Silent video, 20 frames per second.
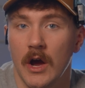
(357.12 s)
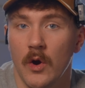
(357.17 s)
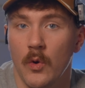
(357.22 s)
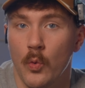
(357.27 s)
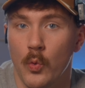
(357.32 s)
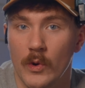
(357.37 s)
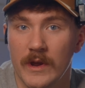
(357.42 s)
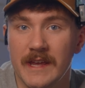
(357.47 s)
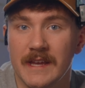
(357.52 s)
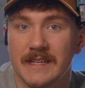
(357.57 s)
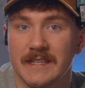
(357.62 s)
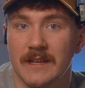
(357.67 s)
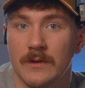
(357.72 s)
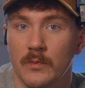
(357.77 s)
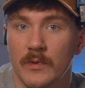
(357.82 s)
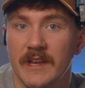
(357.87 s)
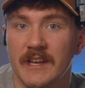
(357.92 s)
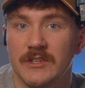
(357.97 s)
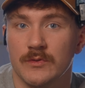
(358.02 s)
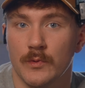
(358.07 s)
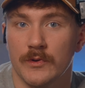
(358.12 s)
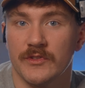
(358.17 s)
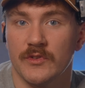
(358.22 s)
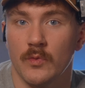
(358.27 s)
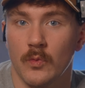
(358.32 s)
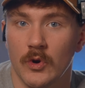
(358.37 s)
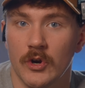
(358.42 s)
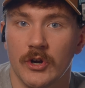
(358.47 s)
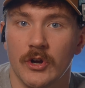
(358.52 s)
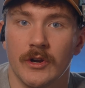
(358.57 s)
weeks and weeks worth
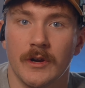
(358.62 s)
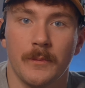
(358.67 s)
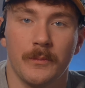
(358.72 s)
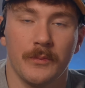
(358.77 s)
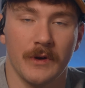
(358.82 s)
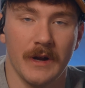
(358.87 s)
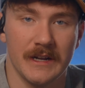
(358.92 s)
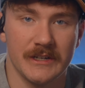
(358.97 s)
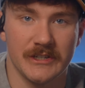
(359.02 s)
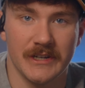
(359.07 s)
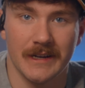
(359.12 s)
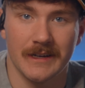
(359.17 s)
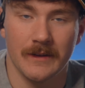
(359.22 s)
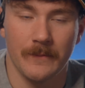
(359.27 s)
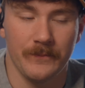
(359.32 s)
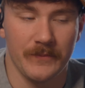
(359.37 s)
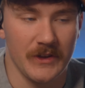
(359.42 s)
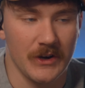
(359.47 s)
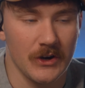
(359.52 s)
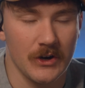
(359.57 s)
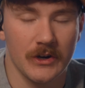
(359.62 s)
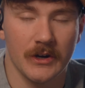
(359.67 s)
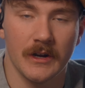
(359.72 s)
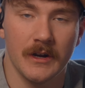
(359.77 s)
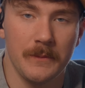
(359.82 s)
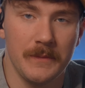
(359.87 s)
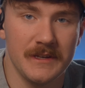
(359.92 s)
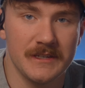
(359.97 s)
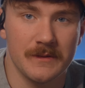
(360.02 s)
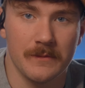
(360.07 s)
of work on a project, there are going
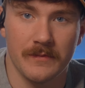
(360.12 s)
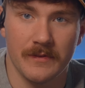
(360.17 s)
to be some